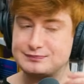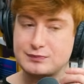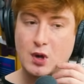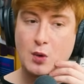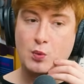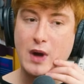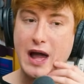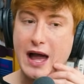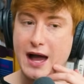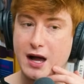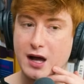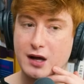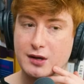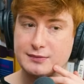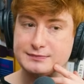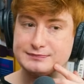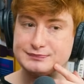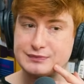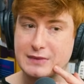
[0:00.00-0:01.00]

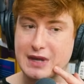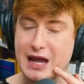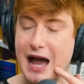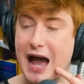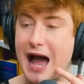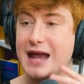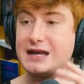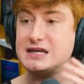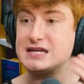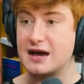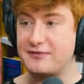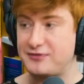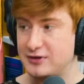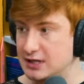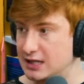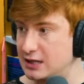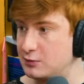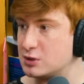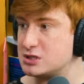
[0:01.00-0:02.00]
Well, I
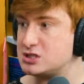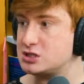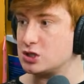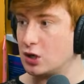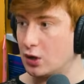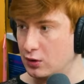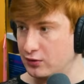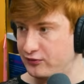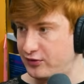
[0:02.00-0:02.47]
definitely was told